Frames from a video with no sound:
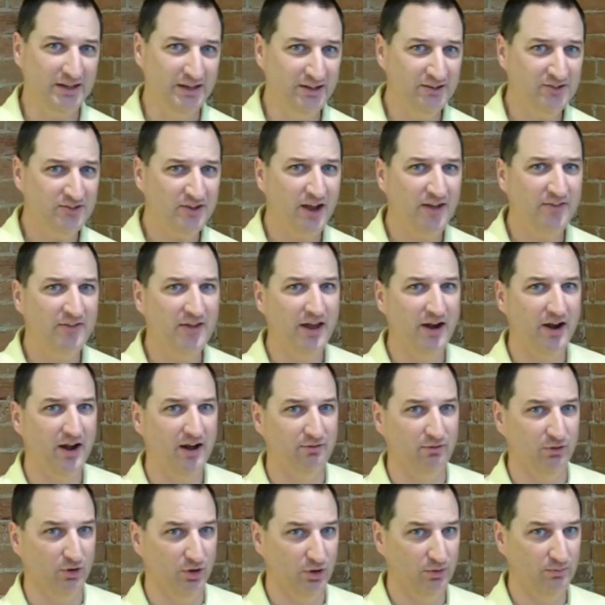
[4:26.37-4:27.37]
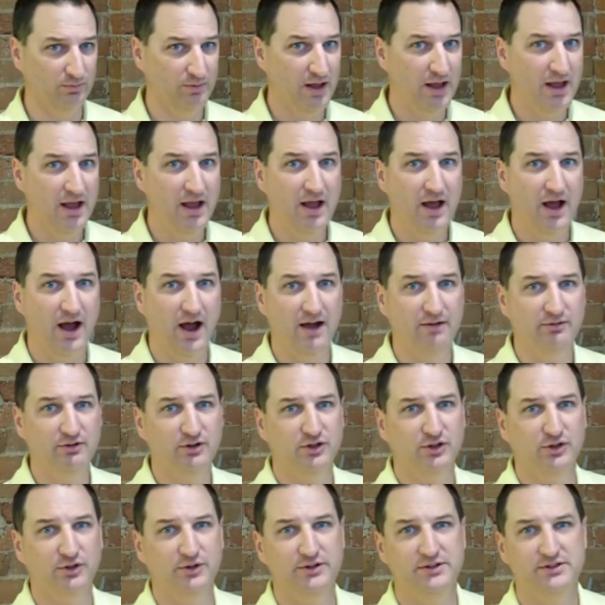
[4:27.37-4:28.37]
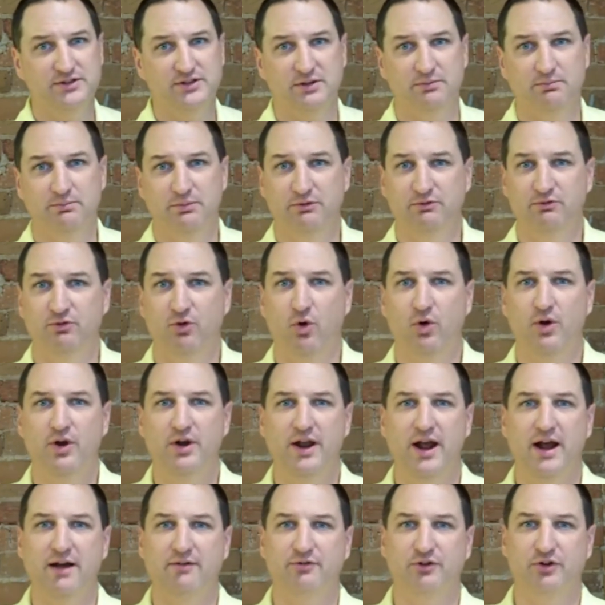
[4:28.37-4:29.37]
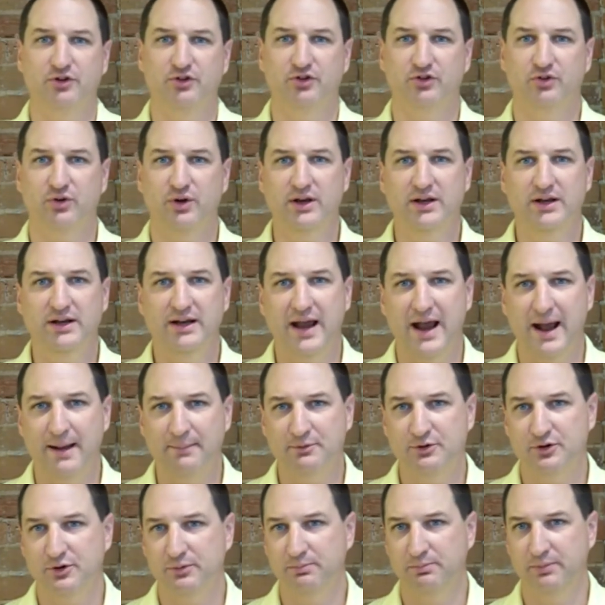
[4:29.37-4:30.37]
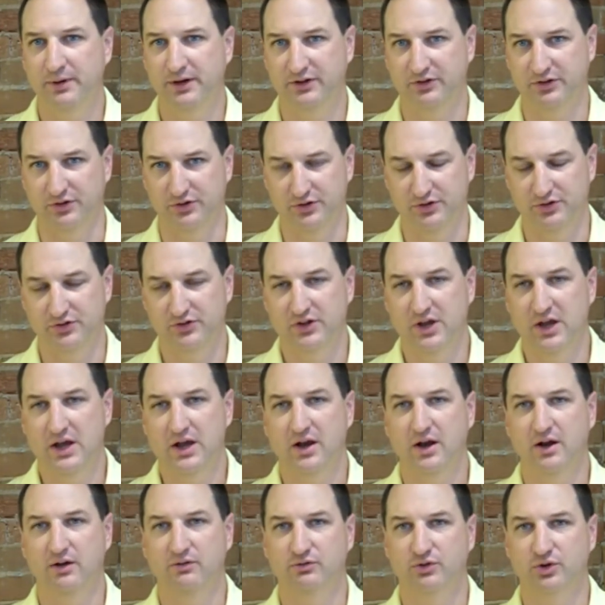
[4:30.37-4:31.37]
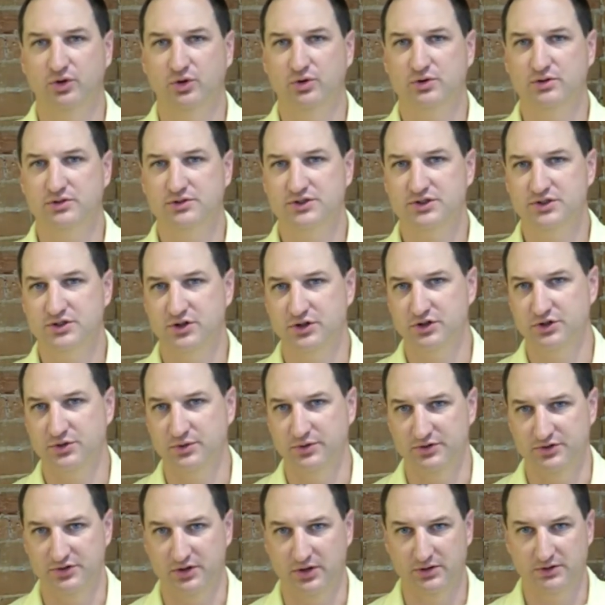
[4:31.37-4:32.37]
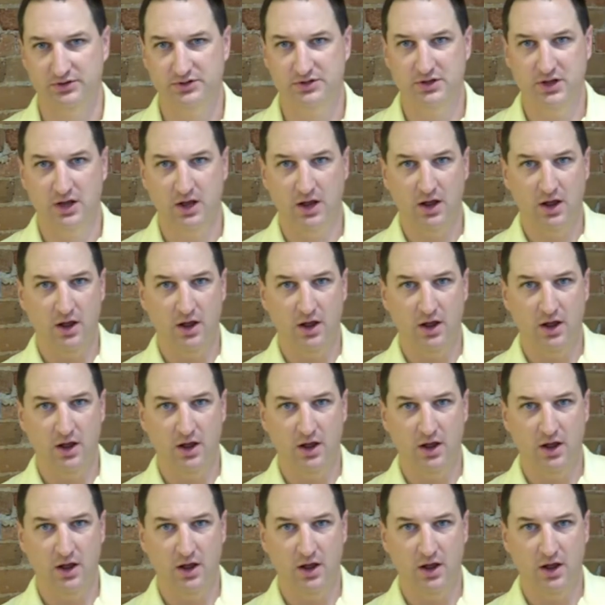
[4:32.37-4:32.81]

Inside that envelope, I've included some before and after screen capture pictures of Google's search results.